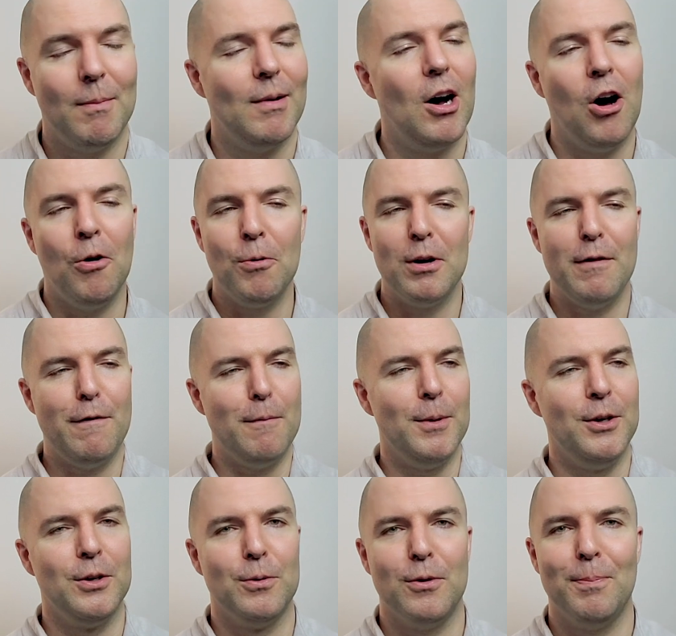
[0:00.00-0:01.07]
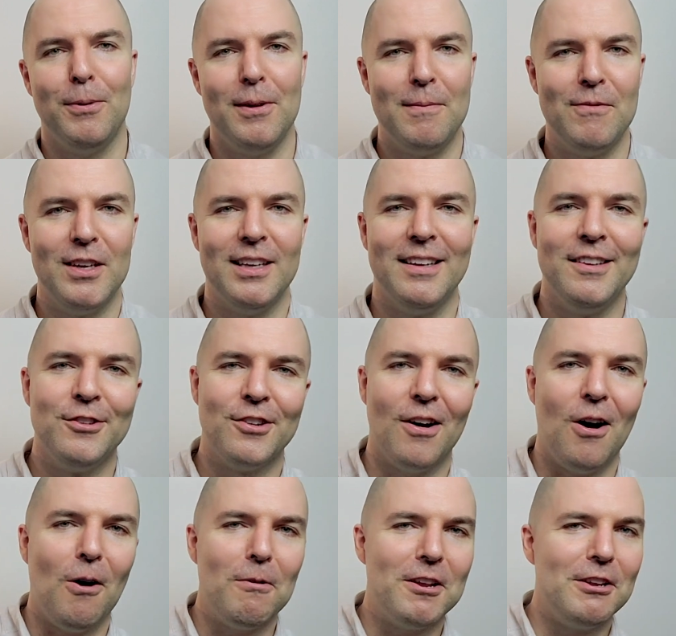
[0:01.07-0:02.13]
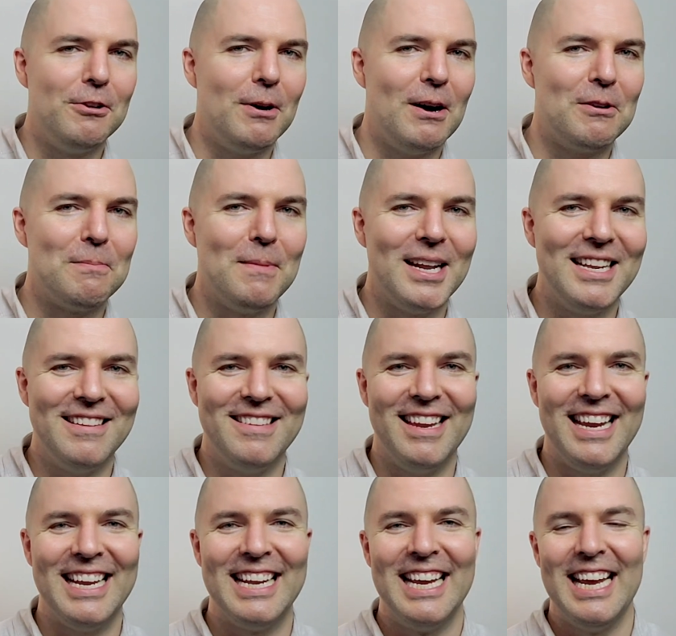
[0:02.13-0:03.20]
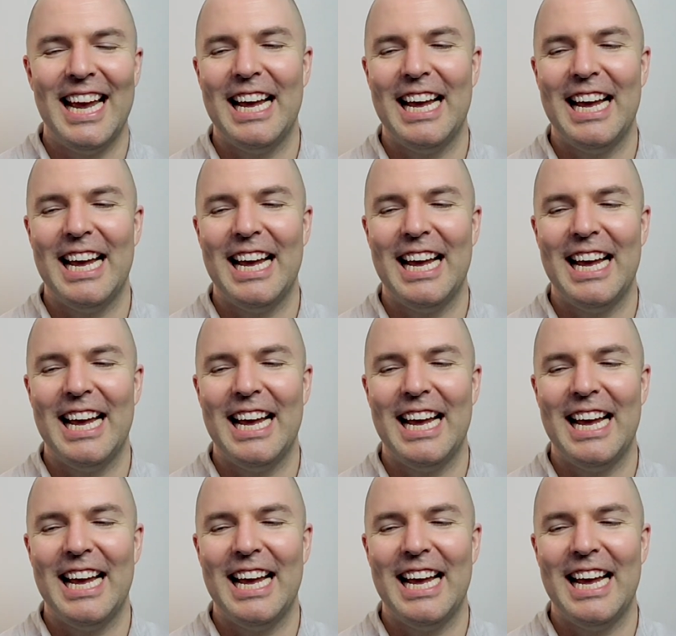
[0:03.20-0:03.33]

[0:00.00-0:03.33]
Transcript: Already familiar with Plum Village, already knew how to meditate.